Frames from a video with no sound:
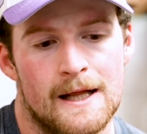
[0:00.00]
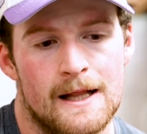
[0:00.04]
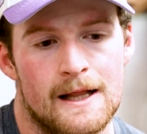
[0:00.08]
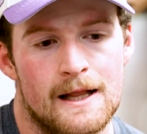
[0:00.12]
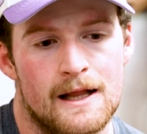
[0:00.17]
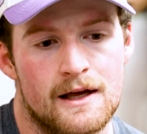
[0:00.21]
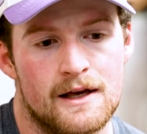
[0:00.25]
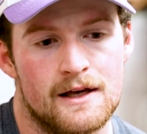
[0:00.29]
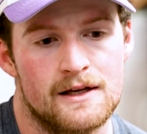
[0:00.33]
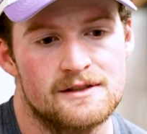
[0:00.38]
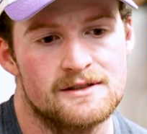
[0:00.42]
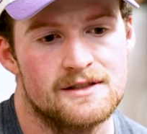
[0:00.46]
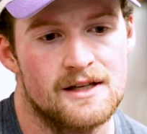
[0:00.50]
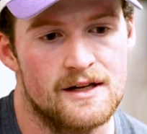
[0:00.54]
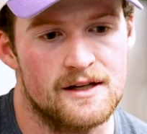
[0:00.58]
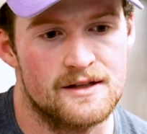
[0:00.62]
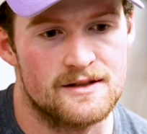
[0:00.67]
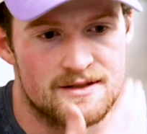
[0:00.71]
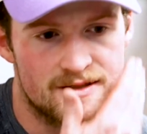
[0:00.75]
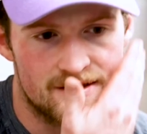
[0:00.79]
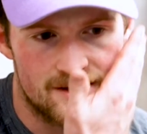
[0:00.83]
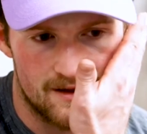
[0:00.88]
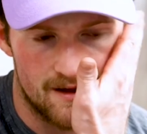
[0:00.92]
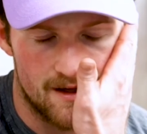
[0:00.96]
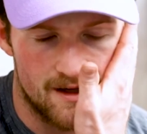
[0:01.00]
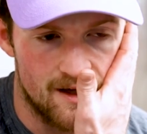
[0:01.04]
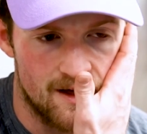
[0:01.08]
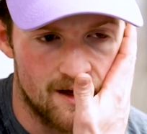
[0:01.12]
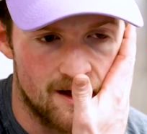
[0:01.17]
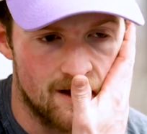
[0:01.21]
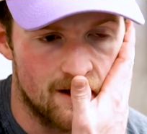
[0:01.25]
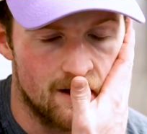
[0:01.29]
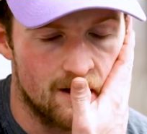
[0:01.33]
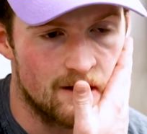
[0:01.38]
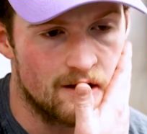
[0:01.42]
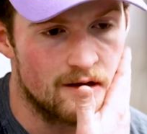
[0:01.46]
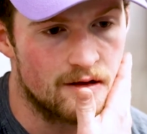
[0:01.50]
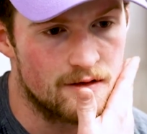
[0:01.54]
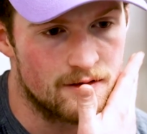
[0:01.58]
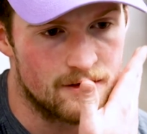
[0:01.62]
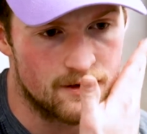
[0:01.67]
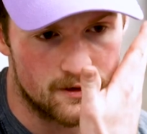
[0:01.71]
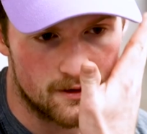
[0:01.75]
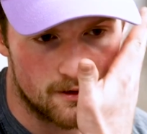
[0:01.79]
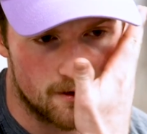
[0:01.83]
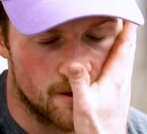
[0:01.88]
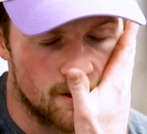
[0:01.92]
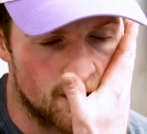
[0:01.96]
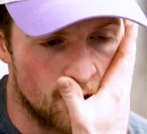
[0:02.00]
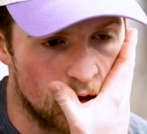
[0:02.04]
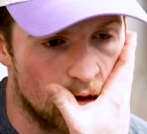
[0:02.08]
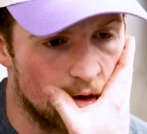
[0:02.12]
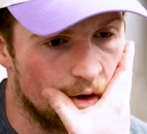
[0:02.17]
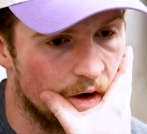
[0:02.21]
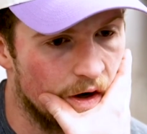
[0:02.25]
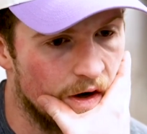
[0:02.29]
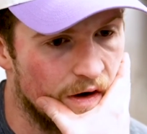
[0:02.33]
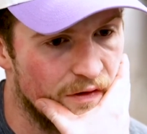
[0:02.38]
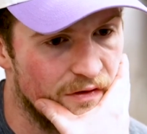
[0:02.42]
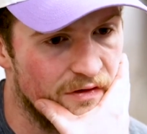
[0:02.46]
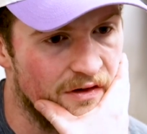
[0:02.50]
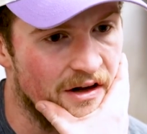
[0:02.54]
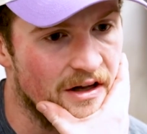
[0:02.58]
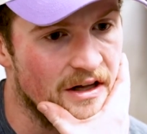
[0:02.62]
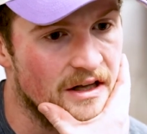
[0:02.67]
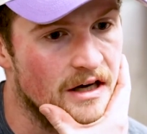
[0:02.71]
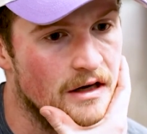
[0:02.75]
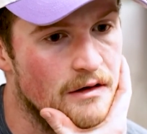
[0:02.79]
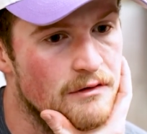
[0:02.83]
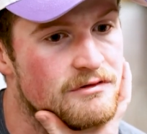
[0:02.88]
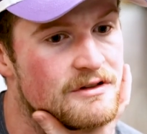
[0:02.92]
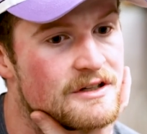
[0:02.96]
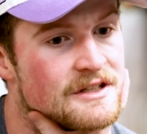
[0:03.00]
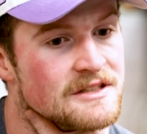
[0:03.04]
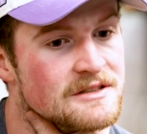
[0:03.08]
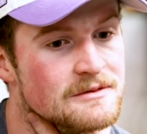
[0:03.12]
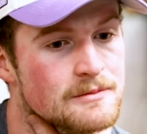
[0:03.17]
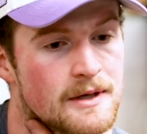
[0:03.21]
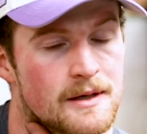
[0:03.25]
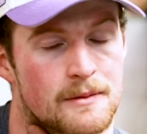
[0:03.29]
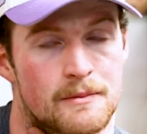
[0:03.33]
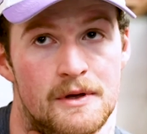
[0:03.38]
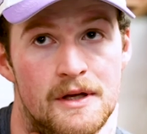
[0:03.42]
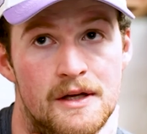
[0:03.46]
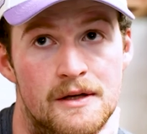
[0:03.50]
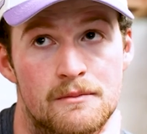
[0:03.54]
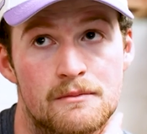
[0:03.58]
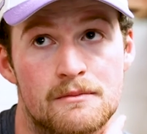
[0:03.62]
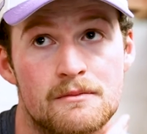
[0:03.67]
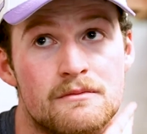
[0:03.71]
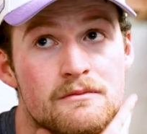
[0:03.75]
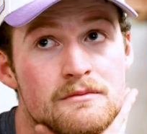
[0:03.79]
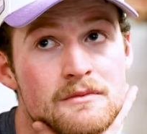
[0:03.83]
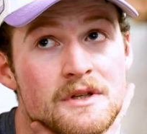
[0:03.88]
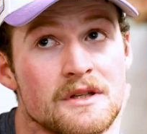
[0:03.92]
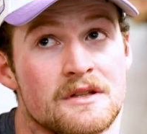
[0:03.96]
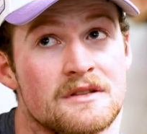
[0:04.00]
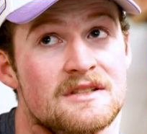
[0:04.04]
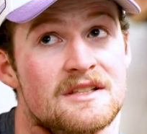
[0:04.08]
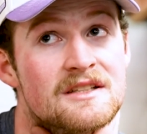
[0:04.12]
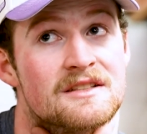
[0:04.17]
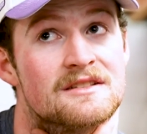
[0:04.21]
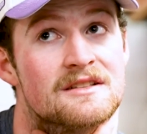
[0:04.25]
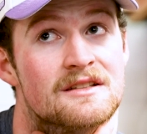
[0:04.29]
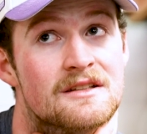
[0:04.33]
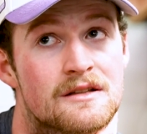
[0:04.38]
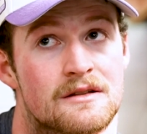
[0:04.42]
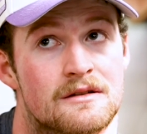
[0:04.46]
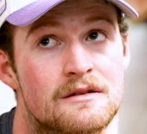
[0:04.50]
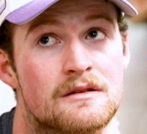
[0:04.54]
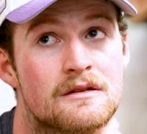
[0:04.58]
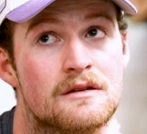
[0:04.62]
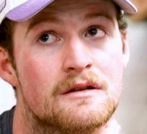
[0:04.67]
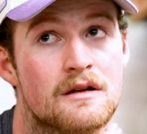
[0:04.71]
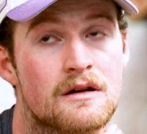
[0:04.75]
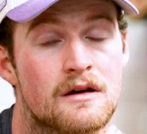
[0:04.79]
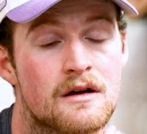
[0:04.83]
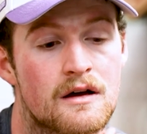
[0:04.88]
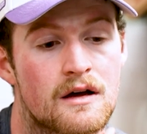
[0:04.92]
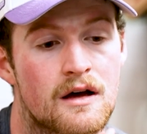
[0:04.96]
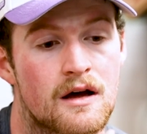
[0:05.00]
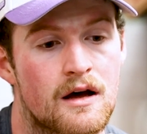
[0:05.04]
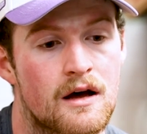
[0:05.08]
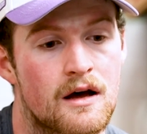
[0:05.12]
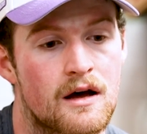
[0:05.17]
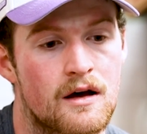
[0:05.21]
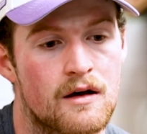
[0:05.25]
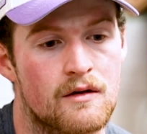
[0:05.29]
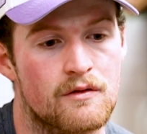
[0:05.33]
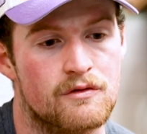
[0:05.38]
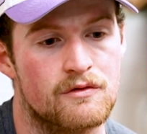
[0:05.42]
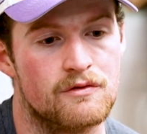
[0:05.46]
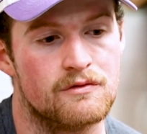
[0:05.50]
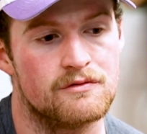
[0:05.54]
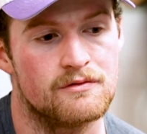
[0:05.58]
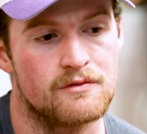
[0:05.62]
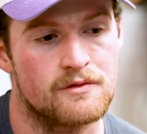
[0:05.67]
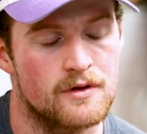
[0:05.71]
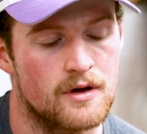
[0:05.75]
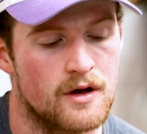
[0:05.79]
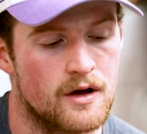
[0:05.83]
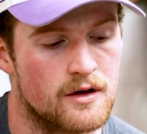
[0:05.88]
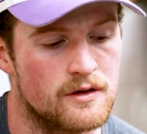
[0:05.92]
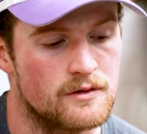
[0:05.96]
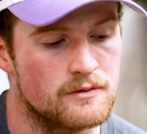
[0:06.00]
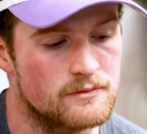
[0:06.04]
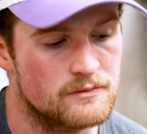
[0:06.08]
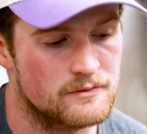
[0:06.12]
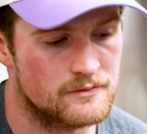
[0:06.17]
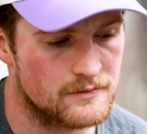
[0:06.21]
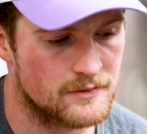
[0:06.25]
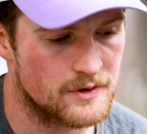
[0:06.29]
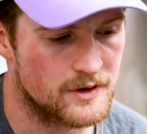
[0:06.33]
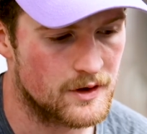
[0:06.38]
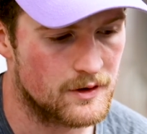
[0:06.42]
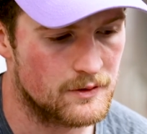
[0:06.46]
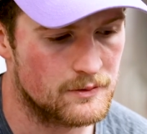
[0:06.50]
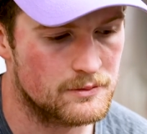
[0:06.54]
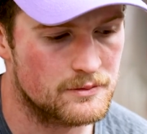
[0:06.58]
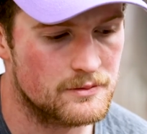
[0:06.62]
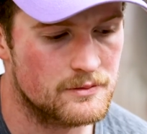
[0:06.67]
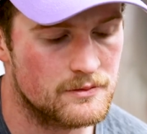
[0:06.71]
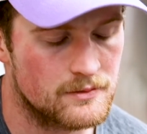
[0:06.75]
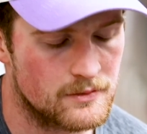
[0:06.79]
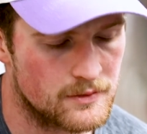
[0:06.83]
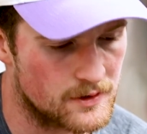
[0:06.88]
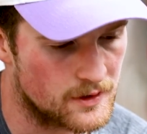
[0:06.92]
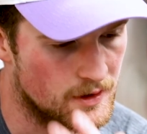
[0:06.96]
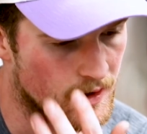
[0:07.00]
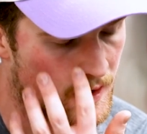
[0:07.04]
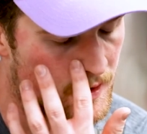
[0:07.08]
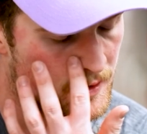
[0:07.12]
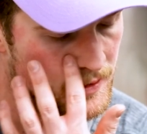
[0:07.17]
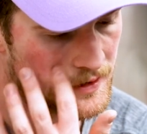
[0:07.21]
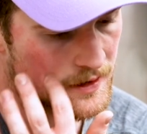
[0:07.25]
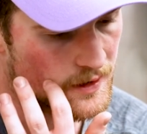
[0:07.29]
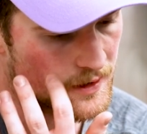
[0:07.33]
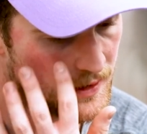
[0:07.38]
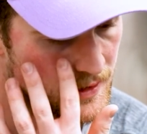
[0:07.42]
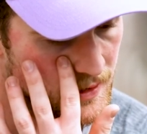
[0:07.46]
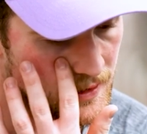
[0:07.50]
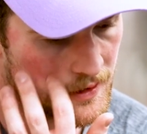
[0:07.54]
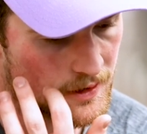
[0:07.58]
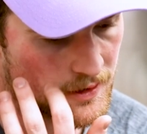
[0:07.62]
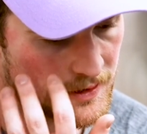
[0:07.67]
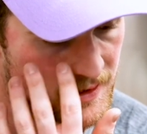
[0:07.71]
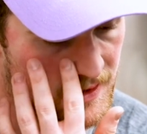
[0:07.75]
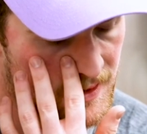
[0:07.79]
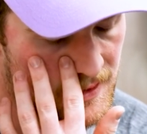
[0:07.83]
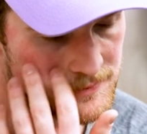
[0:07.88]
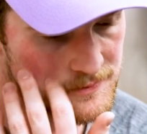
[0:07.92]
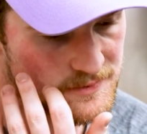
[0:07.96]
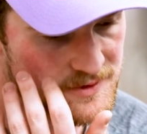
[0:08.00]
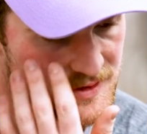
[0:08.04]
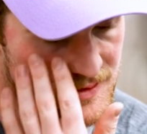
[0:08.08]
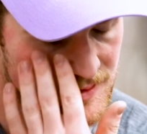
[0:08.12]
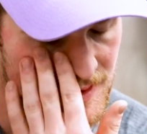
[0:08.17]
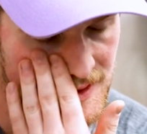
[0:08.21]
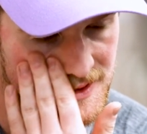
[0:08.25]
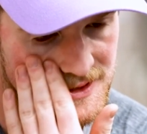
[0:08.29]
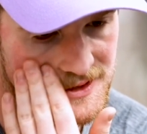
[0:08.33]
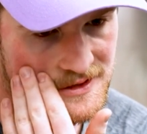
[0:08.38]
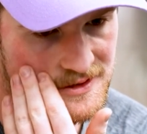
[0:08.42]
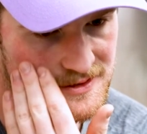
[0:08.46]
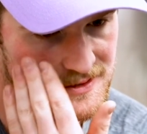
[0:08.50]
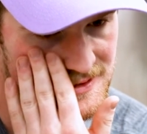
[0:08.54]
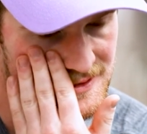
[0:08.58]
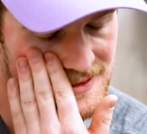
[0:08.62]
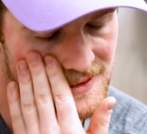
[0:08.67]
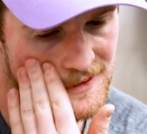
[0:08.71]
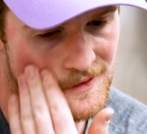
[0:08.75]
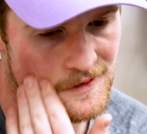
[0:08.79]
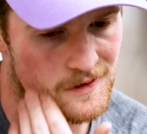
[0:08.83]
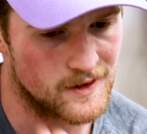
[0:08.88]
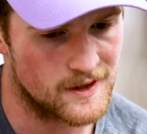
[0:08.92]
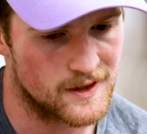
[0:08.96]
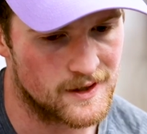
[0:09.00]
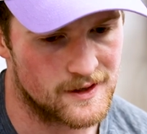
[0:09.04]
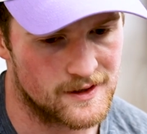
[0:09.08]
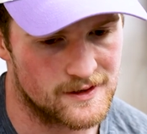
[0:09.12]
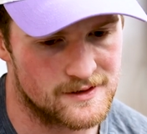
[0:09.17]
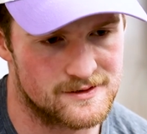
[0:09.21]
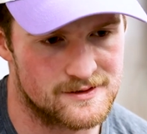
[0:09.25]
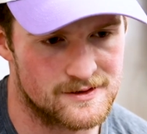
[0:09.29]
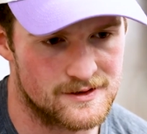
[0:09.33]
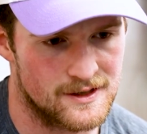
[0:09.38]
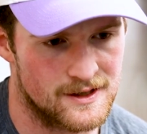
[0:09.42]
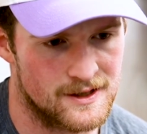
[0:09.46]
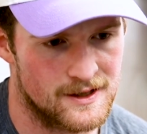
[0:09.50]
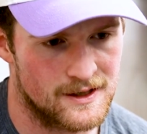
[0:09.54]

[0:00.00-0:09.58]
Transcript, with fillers: like I said, it's uh, you're gonna find confidence by being consistent uh, on, you know, long uh, long game stretches. So uh, it's